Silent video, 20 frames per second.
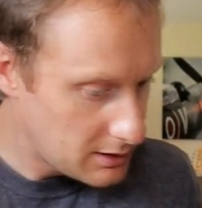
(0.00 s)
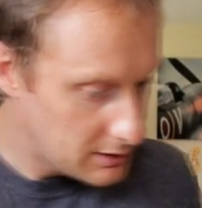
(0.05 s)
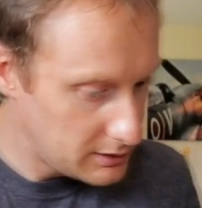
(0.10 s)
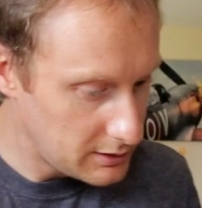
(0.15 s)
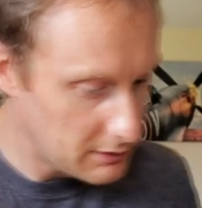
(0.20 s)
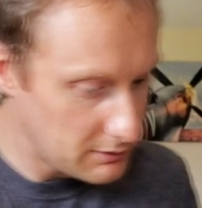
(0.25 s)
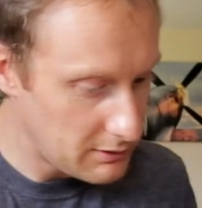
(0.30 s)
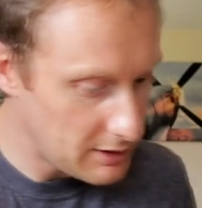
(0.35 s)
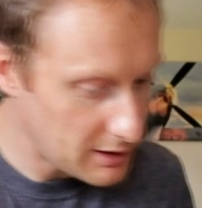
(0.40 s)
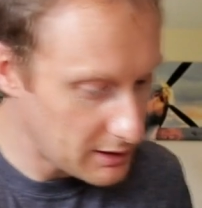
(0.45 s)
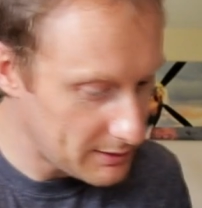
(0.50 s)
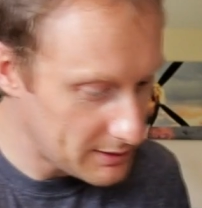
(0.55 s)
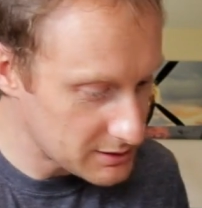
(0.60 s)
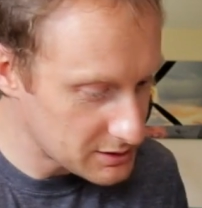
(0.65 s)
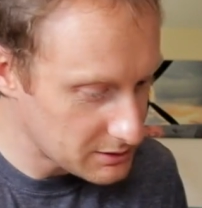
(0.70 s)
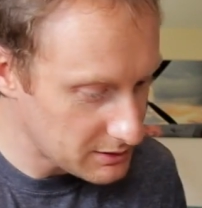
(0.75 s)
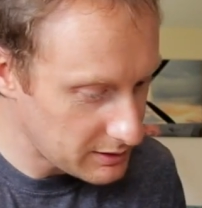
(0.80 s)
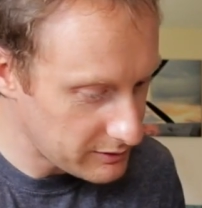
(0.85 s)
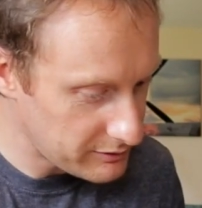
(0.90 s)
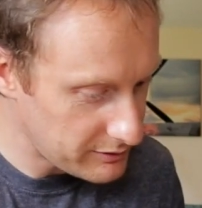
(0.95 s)
Now recommend
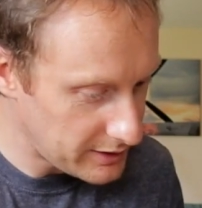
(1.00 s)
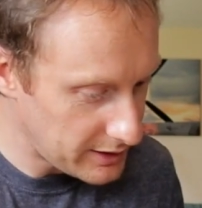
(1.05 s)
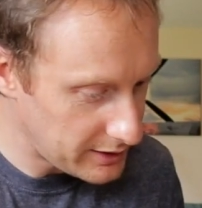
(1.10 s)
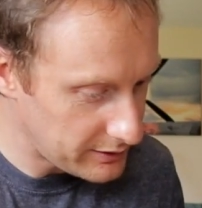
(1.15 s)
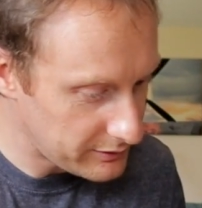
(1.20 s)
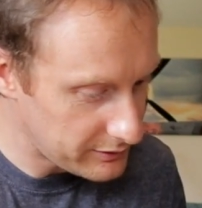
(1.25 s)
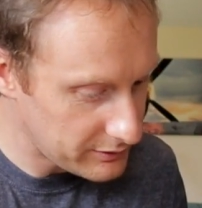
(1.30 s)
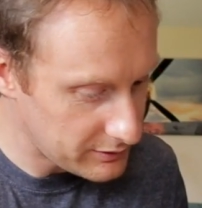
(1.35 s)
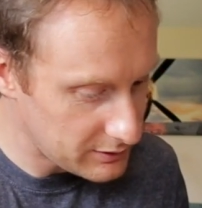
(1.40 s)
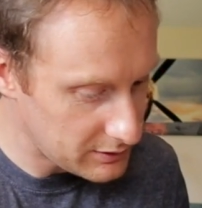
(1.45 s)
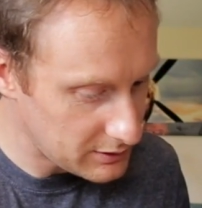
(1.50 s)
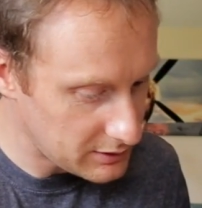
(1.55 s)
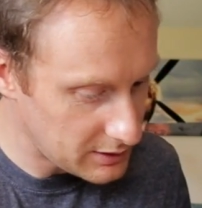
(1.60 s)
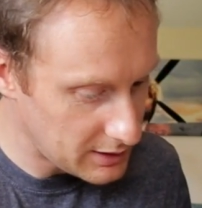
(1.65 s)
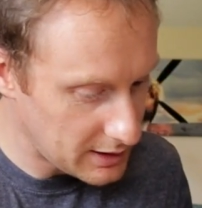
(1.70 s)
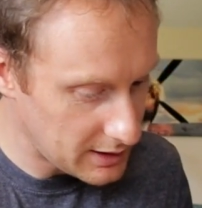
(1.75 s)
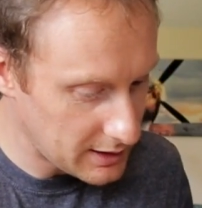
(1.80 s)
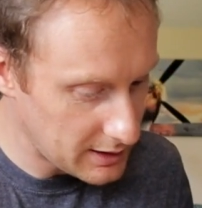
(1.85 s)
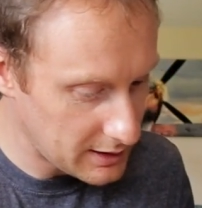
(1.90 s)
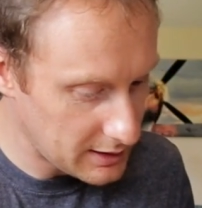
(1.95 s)
25
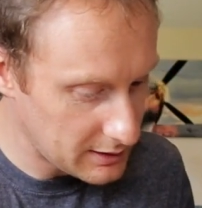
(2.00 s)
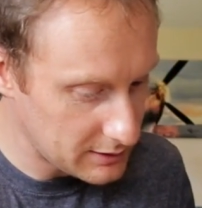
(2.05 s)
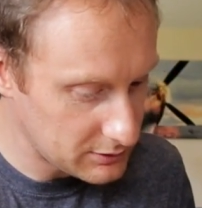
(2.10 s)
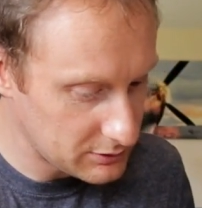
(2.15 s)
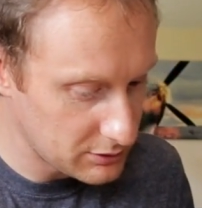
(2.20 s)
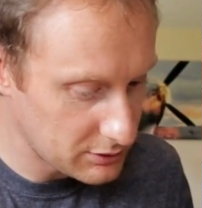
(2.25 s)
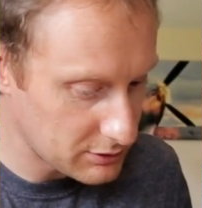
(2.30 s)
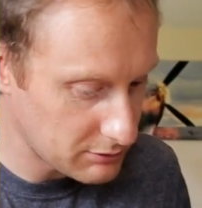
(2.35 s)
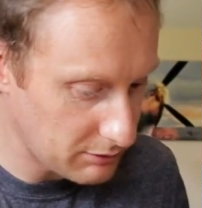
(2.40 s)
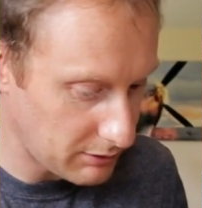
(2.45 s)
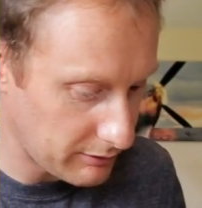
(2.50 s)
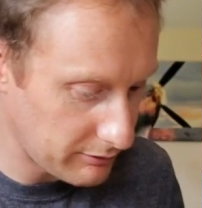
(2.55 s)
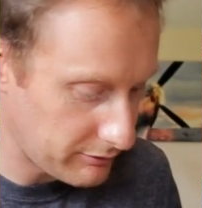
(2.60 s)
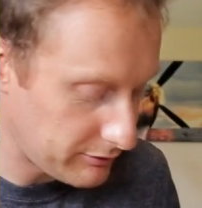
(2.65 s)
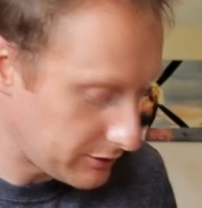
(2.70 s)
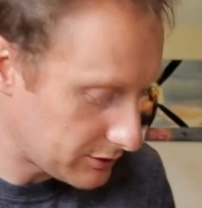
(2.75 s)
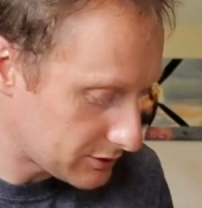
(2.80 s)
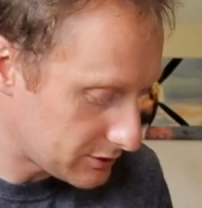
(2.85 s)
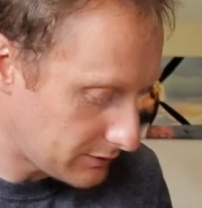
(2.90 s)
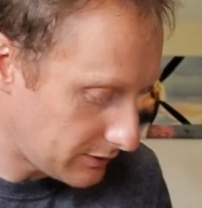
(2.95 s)
toothed one
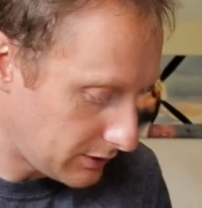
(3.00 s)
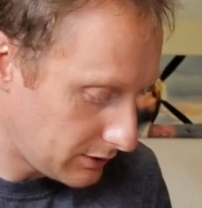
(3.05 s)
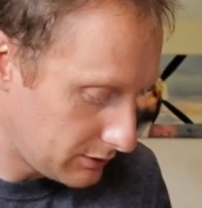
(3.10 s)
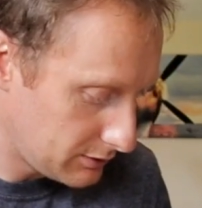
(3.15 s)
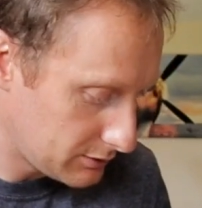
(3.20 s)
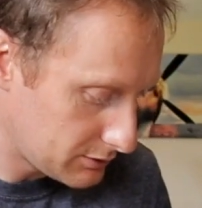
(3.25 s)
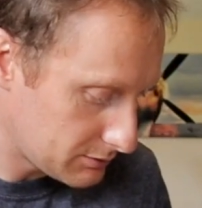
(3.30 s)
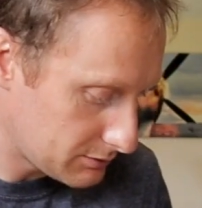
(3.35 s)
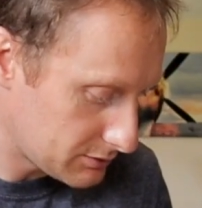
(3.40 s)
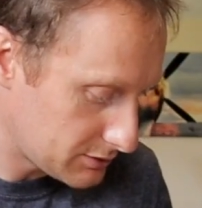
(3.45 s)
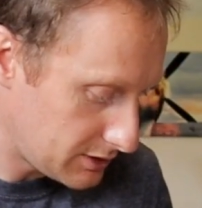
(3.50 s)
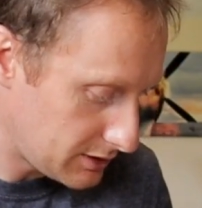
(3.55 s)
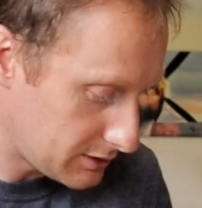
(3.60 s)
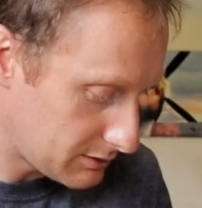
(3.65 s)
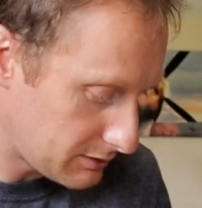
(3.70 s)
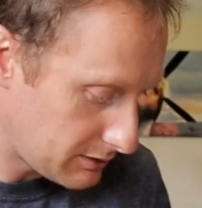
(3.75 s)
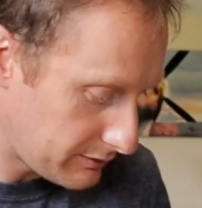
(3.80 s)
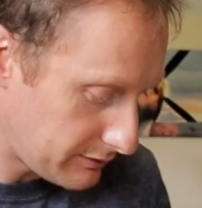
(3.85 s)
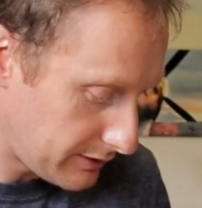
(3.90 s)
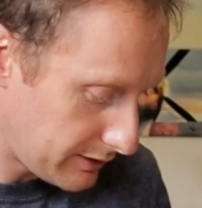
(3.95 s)
first of all. So we'll try the
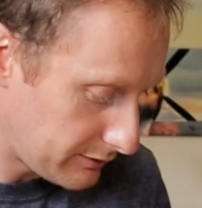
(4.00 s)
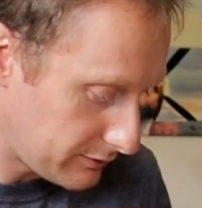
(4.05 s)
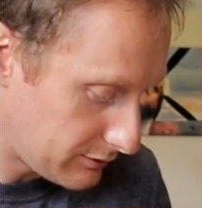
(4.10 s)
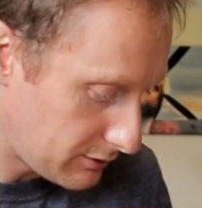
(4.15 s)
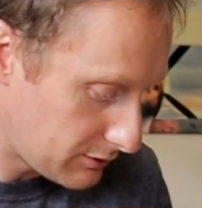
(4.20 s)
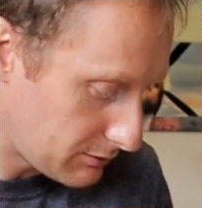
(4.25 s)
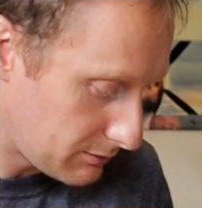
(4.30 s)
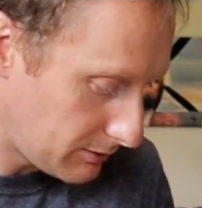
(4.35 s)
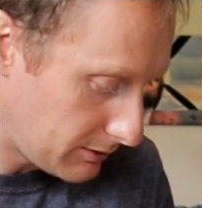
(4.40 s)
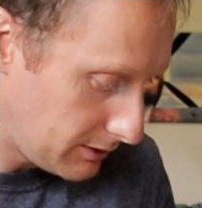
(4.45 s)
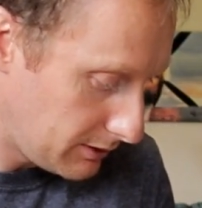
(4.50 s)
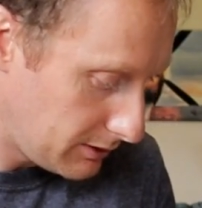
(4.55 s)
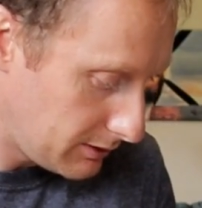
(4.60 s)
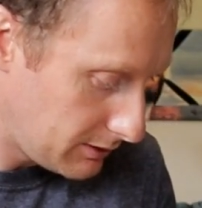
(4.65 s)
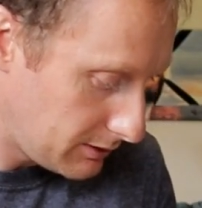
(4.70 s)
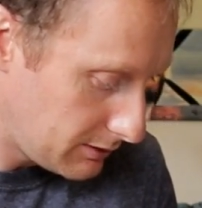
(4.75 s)
25 toothed one.